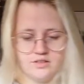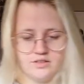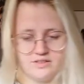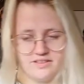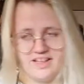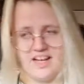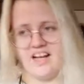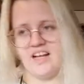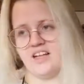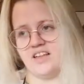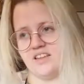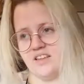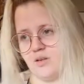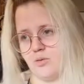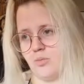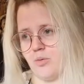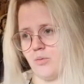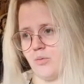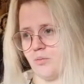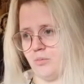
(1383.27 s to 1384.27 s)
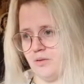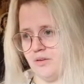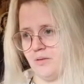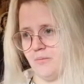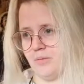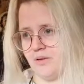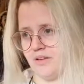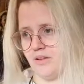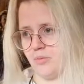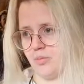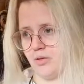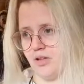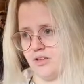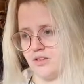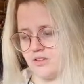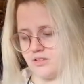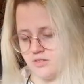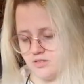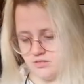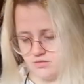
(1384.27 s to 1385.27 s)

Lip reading: That, and he's probably a bit depressed.